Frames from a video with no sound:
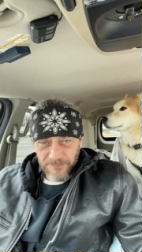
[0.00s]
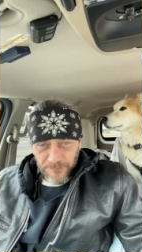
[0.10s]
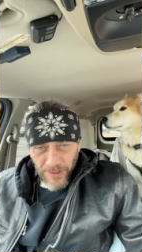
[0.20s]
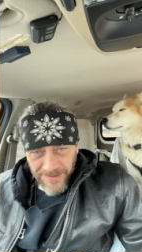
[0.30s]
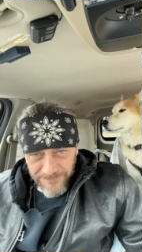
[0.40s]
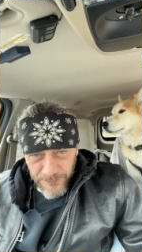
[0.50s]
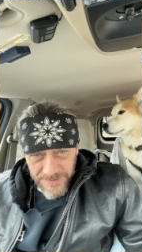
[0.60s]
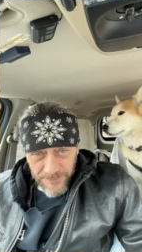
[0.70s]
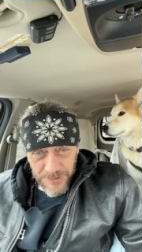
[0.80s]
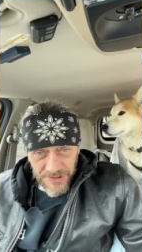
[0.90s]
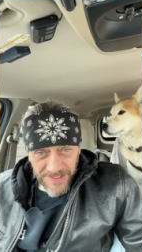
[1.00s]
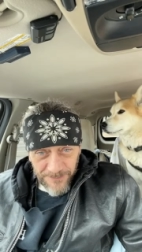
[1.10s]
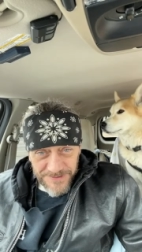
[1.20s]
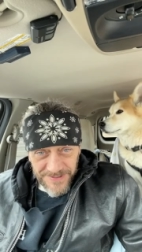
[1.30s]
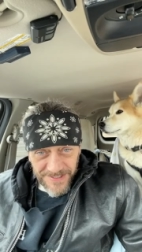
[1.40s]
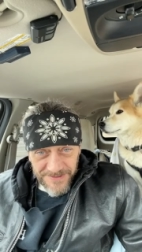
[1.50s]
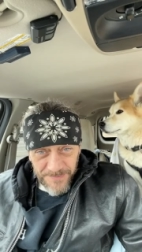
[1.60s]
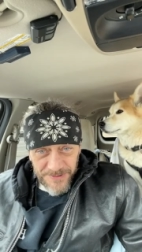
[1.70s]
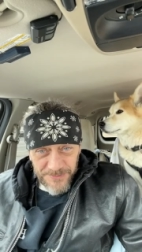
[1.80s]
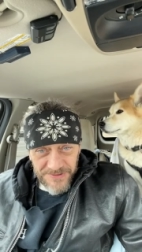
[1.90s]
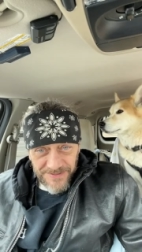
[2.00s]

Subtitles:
free version that was allowed to be used out there.